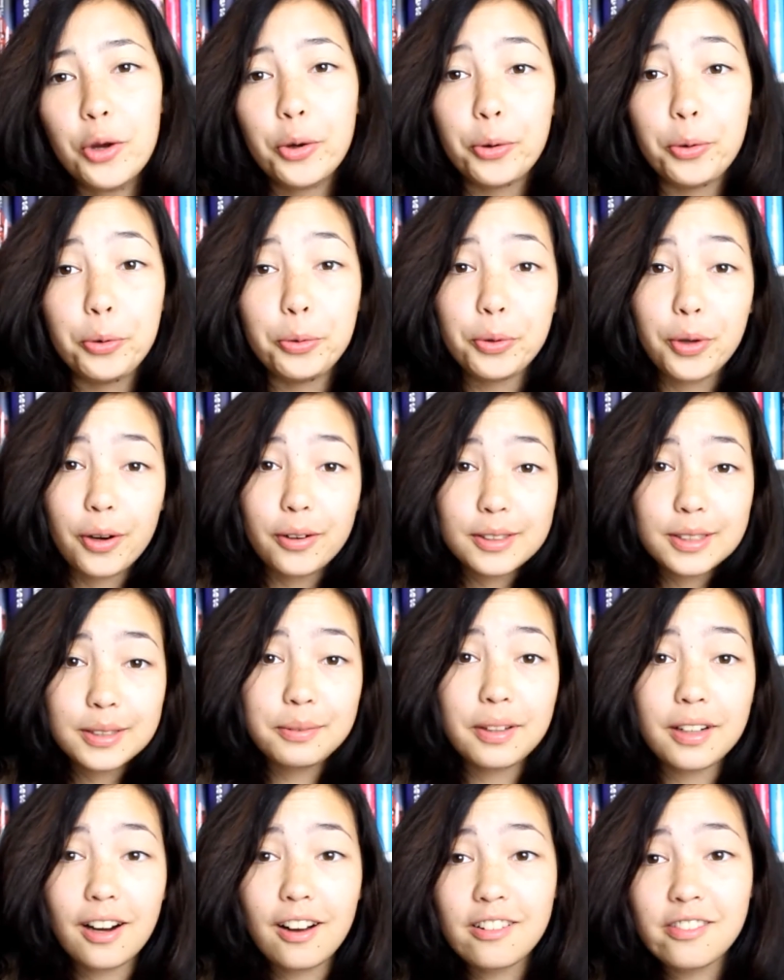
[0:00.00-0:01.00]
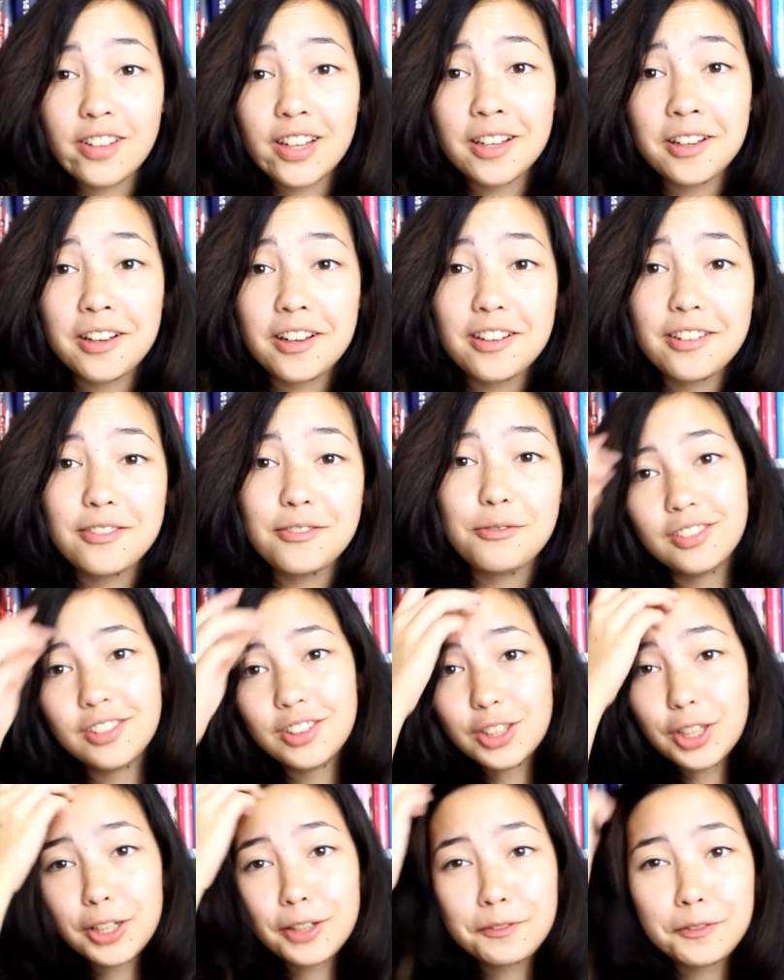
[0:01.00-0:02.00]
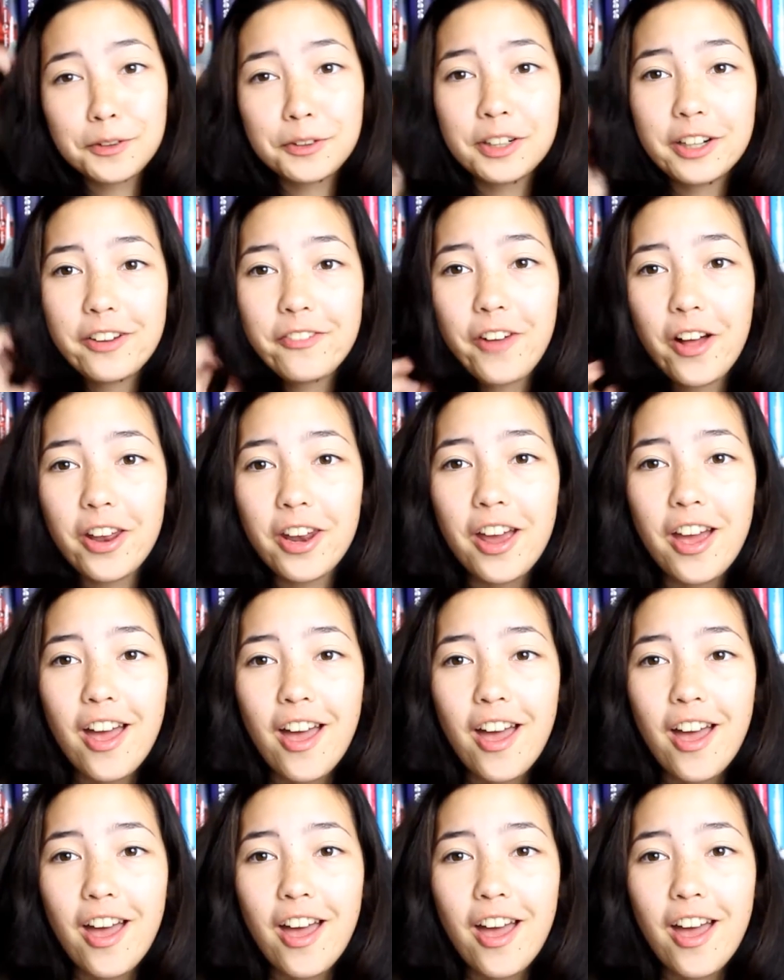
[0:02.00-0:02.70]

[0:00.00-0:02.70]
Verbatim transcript: who knows what I'll think of during the readathon.